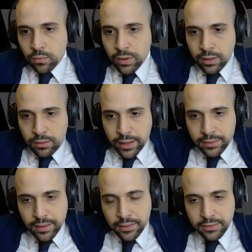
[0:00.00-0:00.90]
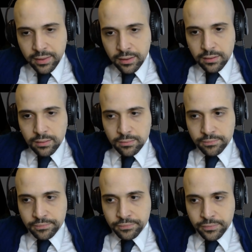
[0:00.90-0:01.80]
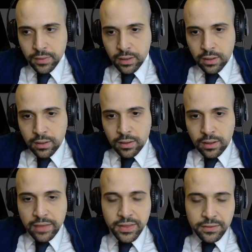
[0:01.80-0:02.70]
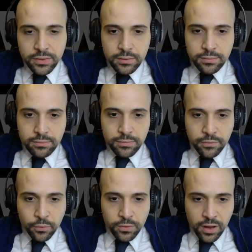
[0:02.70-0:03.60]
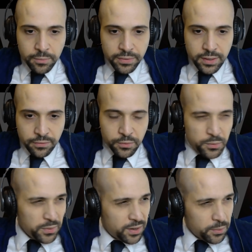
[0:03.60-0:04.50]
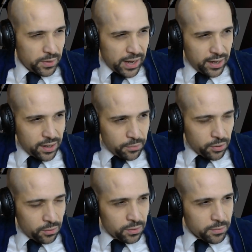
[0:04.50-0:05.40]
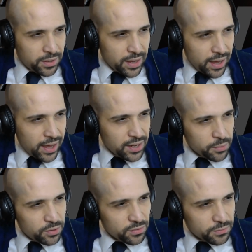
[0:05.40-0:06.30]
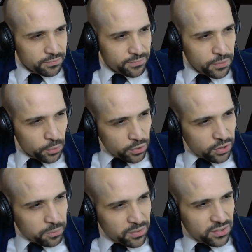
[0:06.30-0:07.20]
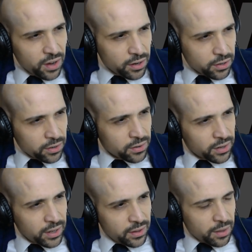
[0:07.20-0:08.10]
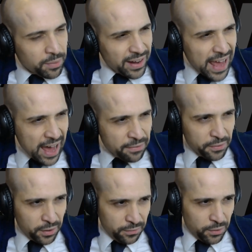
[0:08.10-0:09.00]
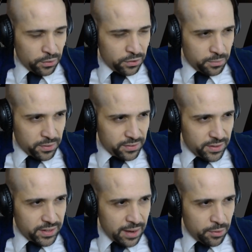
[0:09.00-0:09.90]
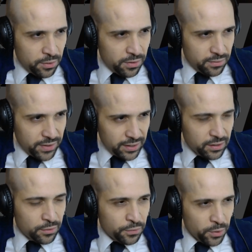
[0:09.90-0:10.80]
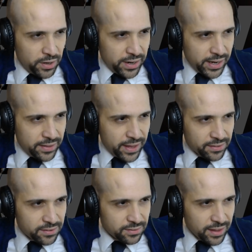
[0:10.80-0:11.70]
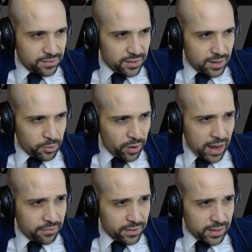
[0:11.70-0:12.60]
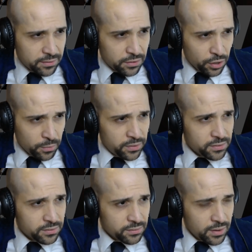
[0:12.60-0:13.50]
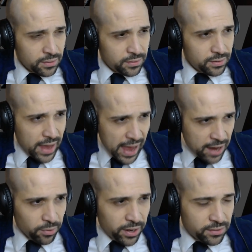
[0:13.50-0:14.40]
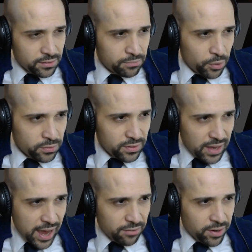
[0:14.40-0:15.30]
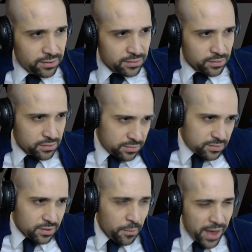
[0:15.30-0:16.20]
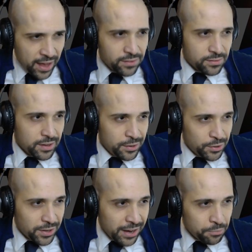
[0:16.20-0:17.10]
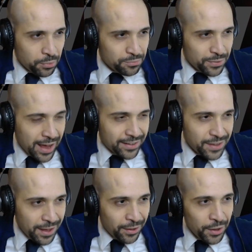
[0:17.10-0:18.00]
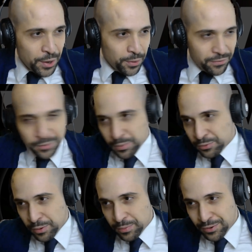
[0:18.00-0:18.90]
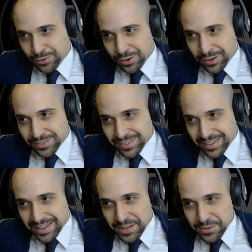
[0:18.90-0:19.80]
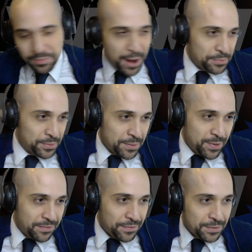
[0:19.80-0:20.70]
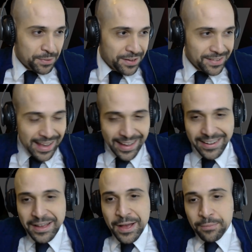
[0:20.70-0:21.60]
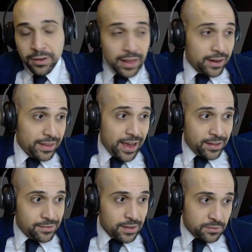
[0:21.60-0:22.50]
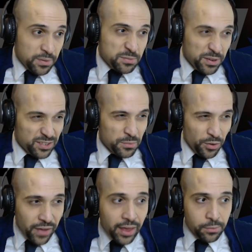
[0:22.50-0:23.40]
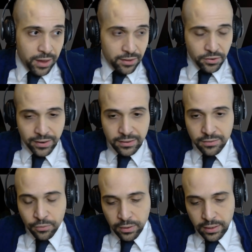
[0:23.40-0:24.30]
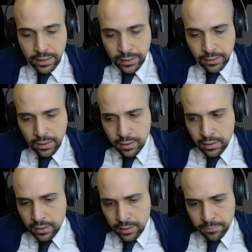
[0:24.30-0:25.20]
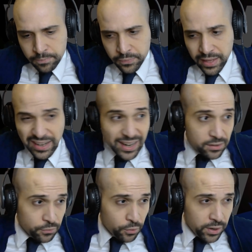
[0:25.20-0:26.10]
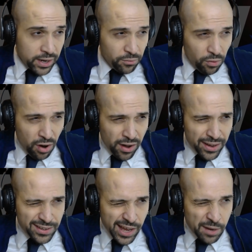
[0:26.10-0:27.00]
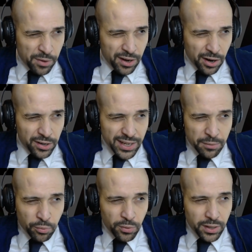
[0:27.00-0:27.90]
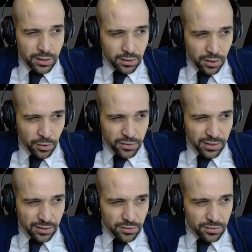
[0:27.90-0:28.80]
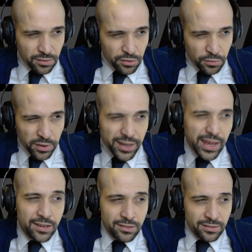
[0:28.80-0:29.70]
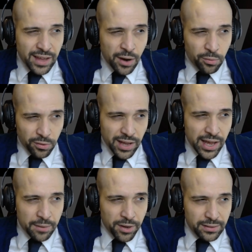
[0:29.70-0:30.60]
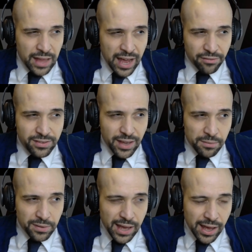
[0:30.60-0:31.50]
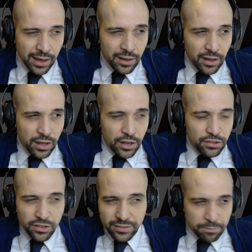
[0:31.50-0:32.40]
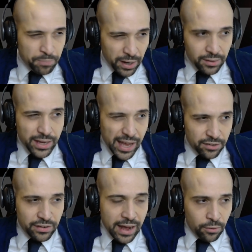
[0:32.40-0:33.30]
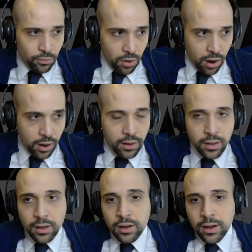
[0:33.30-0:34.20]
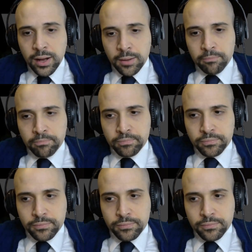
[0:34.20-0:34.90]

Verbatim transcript: Well, I, I think I think the if we're talking about the difference between W and AEW, I mean AEW's viewership is younger. About half of their viewership is in the demo of 18 to 49. That's that's the demographic that determines the ad rates, most of the ad rates. So some ads you can kind of tell if it's prescription drugs, it's probably a P50 plus ad. But a lot of the ads, especially the more valuable ads, are 18 to 49. Um, and in 1849, Raw and Dynamite are getting pretty close. I think there's there's three occasions now where Dynamite and Live same day, just barely edged out Raw. Um,